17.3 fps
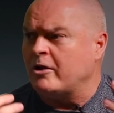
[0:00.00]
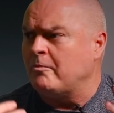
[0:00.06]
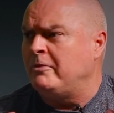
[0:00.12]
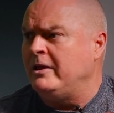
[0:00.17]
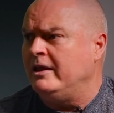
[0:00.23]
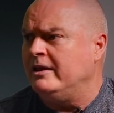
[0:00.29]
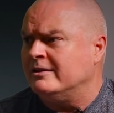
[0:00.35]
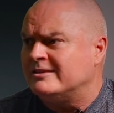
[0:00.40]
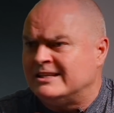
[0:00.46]
to
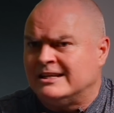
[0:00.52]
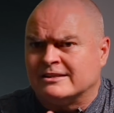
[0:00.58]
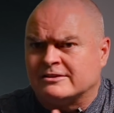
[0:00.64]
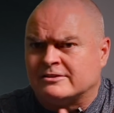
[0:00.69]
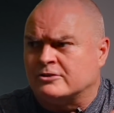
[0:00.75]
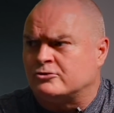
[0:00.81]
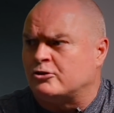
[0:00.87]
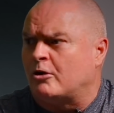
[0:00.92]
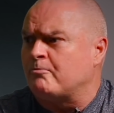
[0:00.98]
be seen
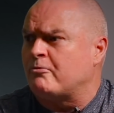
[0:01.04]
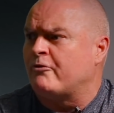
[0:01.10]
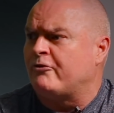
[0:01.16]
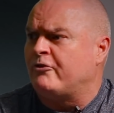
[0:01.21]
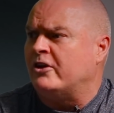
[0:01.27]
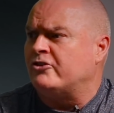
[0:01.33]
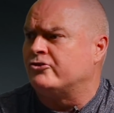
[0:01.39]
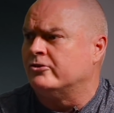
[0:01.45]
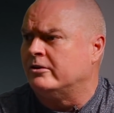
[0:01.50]
as the top
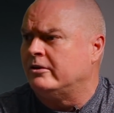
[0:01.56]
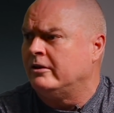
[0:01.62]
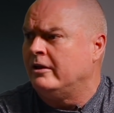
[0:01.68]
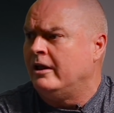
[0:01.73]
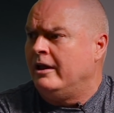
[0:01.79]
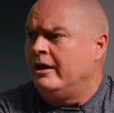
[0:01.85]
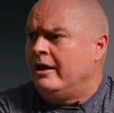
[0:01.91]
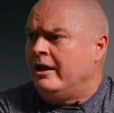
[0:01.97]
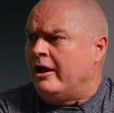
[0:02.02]
professional
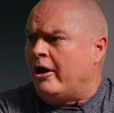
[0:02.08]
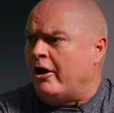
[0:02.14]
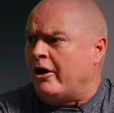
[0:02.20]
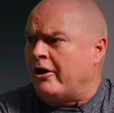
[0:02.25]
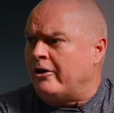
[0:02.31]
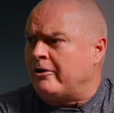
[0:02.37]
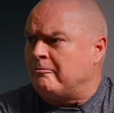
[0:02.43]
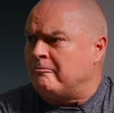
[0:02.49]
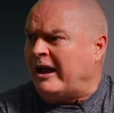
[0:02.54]

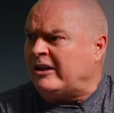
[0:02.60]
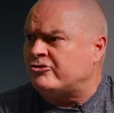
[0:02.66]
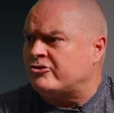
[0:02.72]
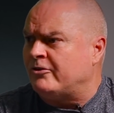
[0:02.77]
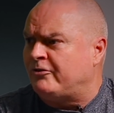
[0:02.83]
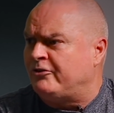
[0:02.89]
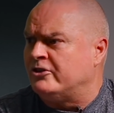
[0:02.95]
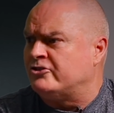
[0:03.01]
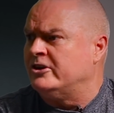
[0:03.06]
match
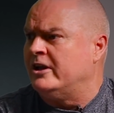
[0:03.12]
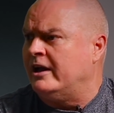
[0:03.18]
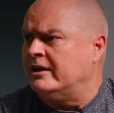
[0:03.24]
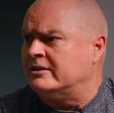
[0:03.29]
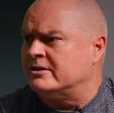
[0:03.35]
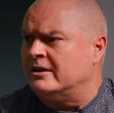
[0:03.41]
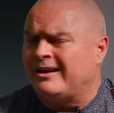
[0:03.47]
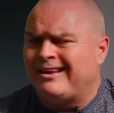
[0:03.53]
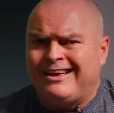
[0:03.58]

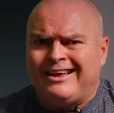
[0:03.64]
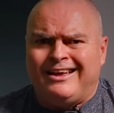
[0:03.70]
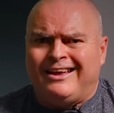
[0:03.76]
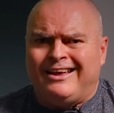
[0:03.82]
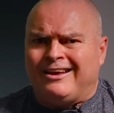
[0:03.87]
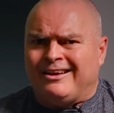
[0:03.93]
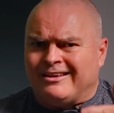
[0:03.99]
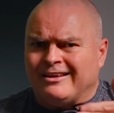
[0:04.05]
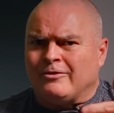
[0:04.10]
officiator,
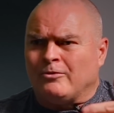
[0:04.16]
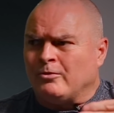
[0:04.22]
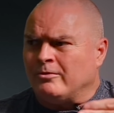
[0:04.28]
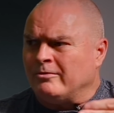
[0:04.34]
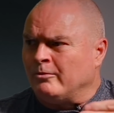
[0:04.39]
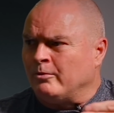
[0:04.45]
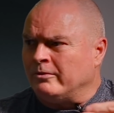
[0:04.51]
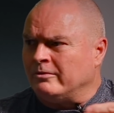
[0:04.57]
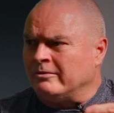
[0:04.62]

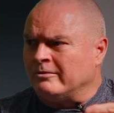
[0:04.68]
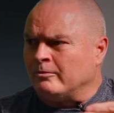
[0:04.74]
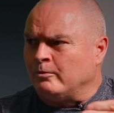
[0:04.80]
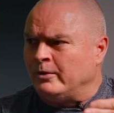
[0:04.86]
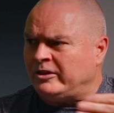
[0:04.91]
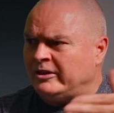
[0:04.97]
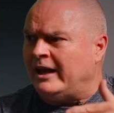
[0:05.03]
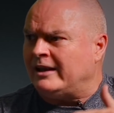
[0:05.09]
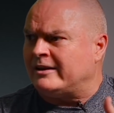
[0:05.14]

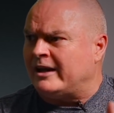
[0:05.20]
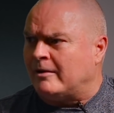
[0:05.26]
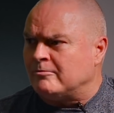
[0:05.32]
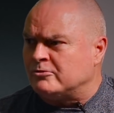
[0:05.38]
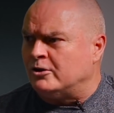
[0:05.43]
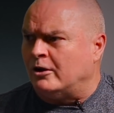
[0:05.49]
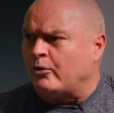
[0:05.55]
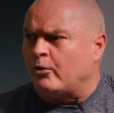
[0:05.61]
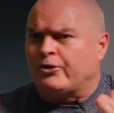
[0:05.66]
with that
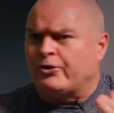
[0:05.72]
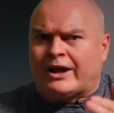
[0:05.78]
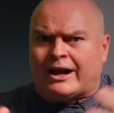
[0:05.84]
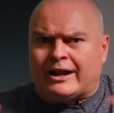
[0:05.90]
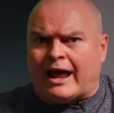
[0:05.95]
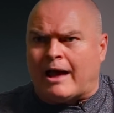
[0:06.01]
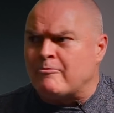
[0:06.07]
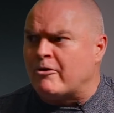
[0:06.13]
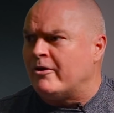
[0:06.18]
comes not all the
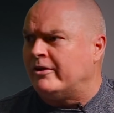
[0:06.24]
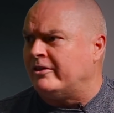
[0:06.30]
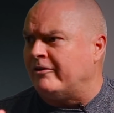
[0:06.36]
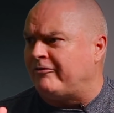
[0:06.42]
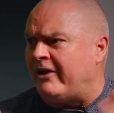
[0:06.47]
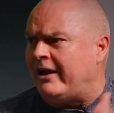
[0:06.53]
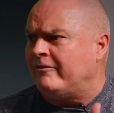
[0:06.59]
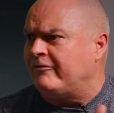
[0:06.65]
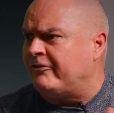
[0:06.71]
glamour and the
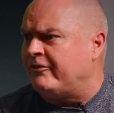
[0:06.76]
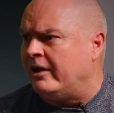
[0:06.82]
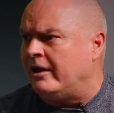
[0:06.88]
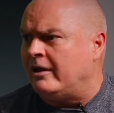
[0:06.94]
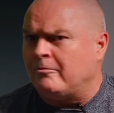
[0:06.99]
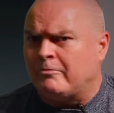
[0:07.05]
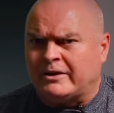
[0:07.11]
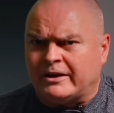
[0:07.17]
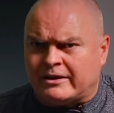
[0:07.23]

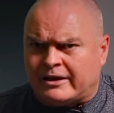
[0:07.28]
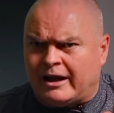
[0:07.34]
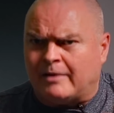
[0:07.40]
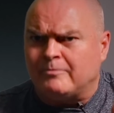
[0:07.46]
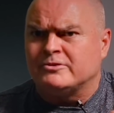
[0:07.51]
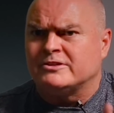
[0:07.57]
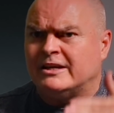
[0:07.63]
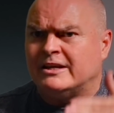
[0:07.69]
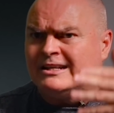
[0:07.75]
fanfare, but it
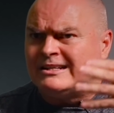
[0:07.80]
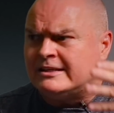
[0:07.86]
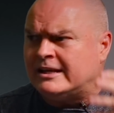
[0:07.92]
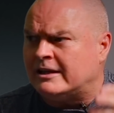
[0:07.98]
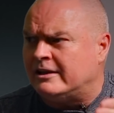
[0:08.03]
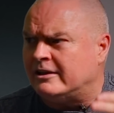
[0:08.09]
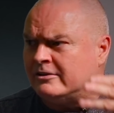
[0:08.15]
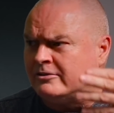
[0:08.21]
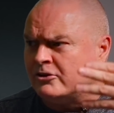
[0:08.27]
comes
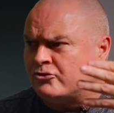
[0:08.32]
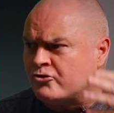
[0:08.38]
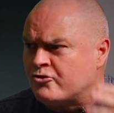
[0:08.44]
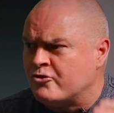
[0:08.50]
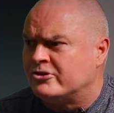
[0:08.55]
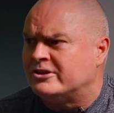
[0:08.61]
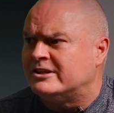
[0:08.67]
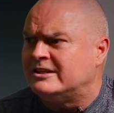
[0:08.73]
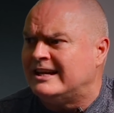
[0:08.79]
the
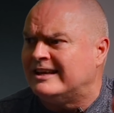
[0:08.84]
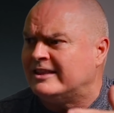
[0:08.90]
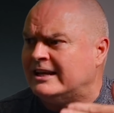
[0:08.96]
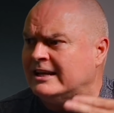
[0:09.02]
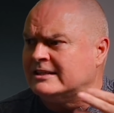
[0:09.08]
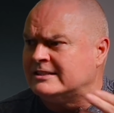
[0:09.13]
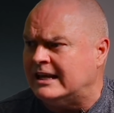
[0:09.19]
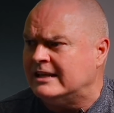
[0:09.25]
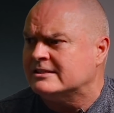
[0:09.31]
scrutiny and the
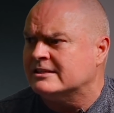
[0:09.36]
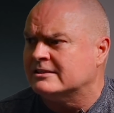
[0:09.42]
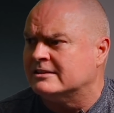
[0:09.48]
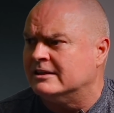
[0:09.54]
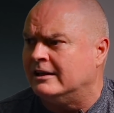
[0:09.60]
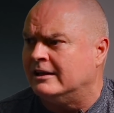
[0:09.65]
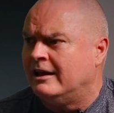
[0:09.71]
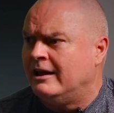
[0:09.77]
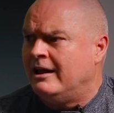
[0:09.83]

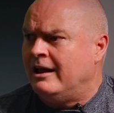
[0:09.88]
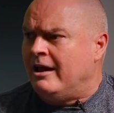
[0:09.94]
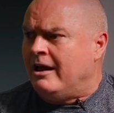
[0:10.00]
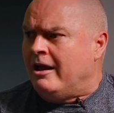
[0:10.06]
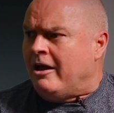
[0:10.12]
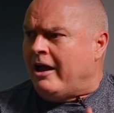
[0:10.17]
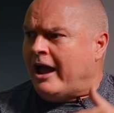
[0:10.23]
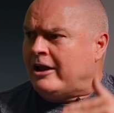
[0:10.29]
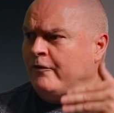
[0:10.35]
intensity.
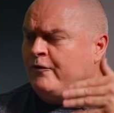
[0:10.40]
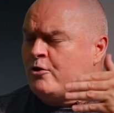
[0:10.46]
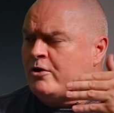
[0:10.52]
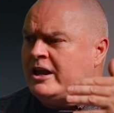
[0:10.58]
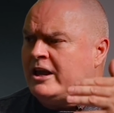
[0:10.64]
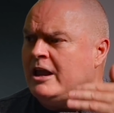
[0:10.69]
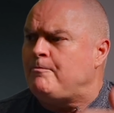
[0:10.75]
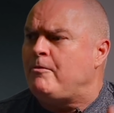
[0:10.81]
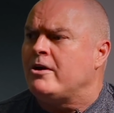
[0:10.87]
And if you
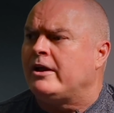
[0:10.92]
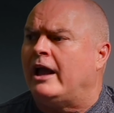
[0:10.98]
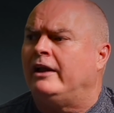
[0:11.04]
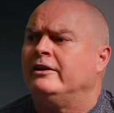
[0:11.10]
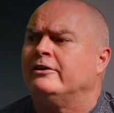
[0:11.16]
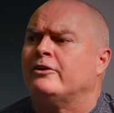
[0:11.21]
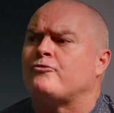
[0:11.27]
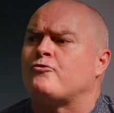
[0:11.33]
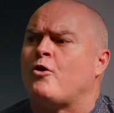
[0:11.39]
keep on
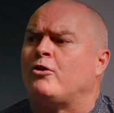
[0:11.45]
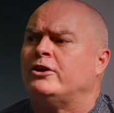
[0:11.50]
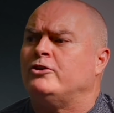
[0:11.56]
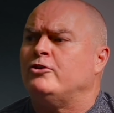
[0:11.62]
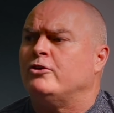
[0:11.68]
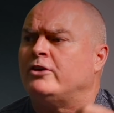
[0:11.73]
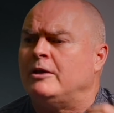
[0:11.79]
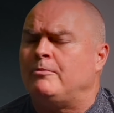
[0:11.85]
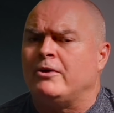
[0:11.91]
getting it wrong and
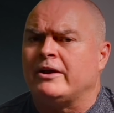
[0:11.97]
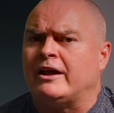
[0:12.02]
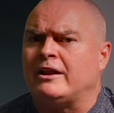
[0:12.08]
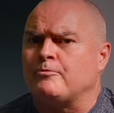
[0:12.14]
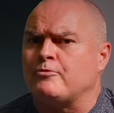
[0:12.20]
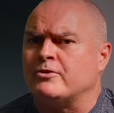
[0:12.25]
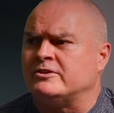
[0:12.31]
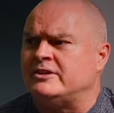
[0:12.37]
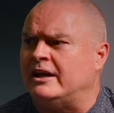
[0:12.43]
you keep on
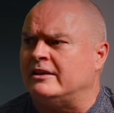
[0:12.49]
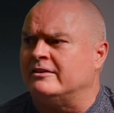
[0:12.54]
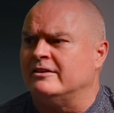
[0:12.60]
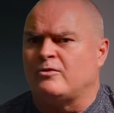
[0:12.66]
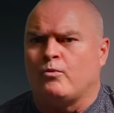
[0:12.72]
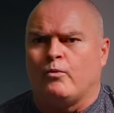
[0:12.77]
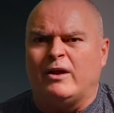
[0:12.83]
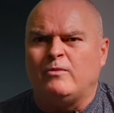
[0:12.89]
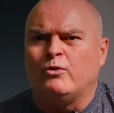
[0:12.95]
getting
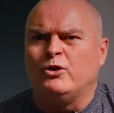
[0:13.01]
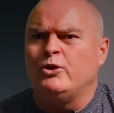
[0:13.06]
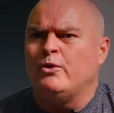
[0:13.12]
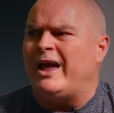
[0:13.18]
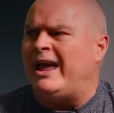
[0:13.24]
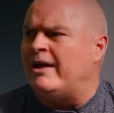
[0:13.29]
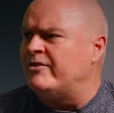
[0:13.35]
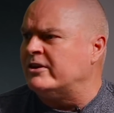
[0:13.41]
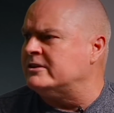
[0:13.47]
protected, when will
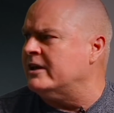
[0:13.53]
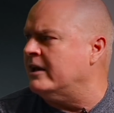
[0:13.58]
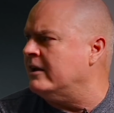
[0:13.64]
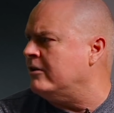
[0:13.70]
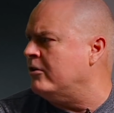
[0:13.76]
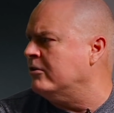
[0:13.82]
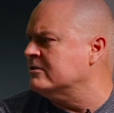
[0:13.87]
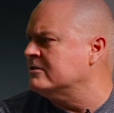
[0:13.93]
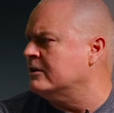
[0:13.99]
you ever take
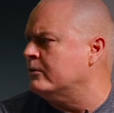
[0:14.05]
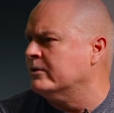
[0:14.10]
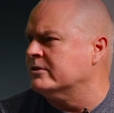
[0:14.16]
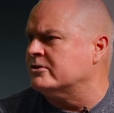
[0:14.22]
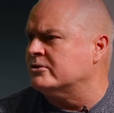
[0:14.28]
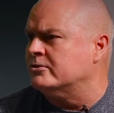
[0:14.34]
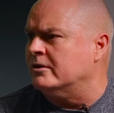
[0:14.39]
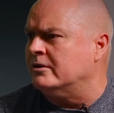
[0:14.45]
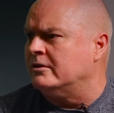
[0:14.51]

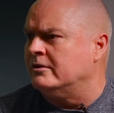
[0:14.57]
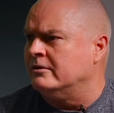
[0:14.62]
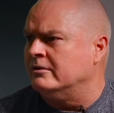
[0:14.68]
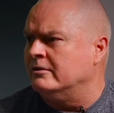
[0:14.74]
consequence to it?